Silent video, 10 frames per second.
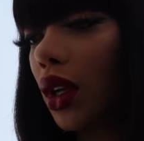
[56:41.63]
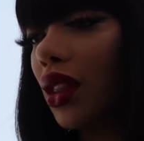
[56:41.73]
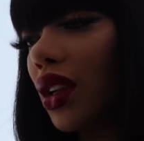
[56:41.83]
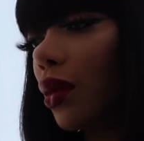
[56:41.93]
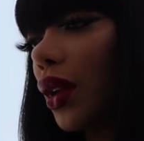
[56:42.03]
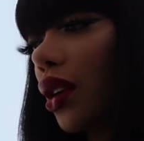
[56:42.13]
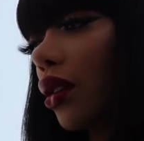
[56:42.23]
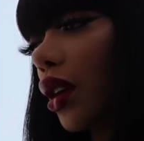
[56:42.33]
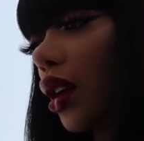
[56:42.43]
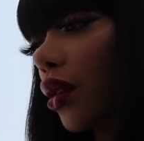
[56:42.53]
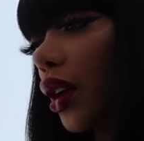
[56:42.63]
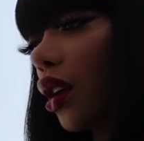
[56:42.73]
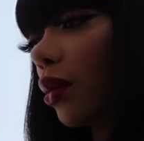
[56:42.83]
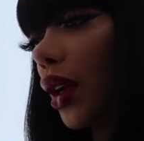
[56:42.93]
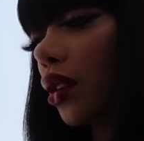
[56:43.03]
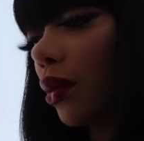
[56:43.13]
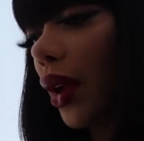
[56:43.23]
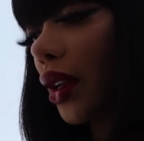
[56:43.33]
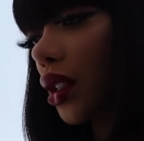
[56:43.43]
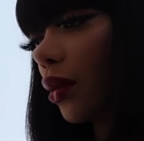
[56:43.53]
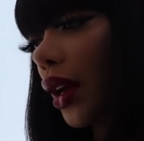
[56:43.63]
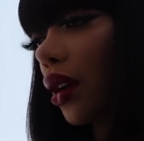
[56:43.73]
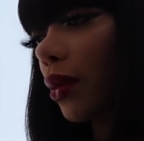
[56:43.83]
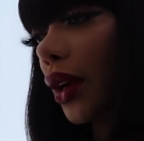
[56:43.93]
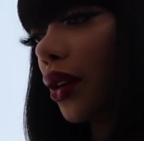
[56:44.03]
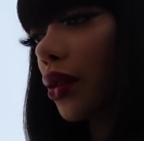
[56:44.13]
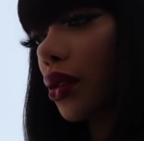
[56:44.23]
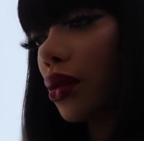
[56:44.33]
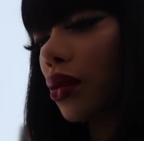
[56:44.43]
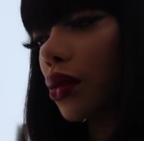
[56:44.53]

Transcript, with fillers: think I'm gonna, gonna carry my little basketball purse.